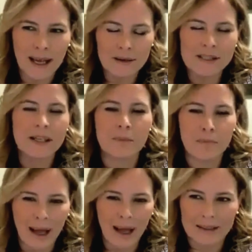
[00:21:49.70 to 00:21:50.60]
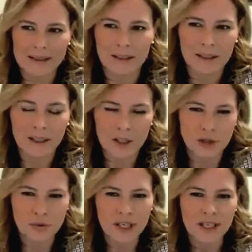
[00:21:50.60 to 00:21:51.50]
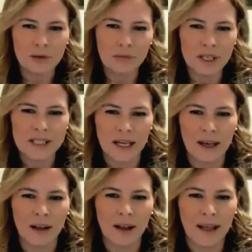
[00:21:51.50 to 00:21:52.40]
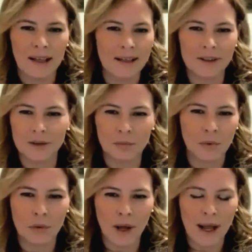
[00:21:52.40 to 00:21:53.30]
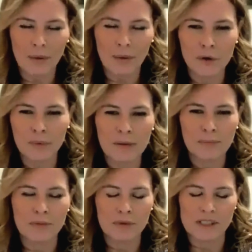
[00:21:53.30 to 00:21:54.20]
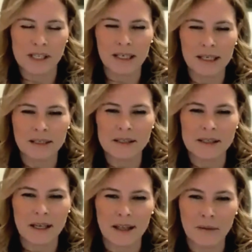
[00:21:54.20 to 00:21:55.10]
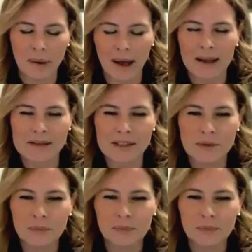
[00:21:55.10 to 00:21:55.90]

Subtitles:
does it impact luxury retail, and how have you been resilient in the past?